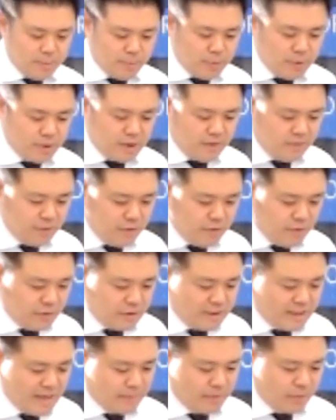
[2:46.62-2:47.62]
Book of Luke,
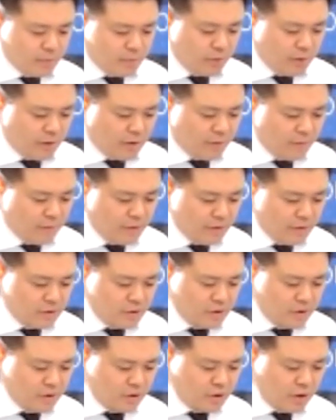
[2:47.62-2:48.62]
chapter 12,
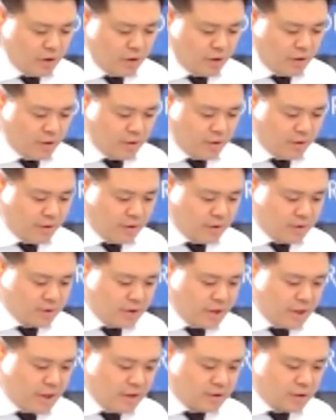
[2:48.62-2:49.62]
verses
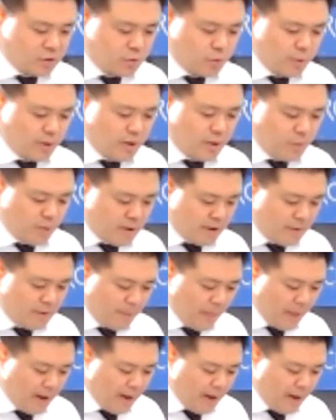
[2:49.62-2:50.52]
13 to 21.